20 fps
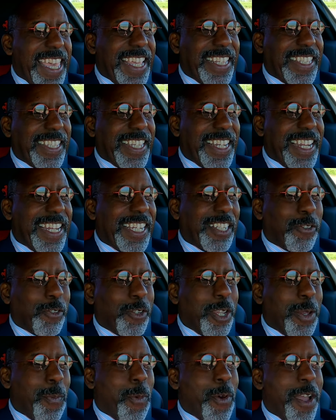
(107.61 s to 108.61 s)
it's an
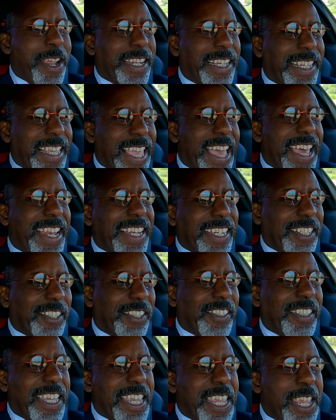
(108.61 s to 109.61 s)
interesting point again to
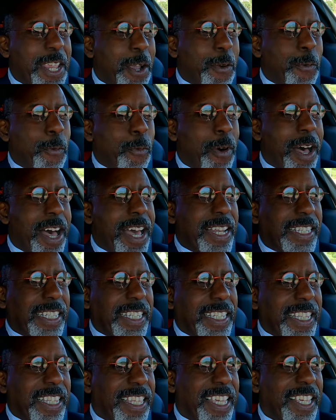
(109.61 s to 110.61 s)
see what
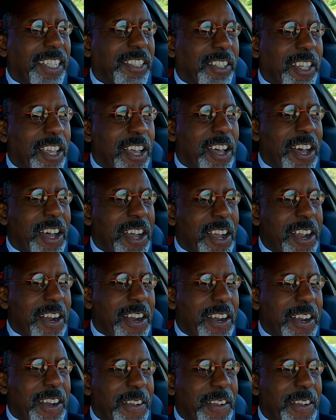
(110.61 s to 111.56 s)
this car,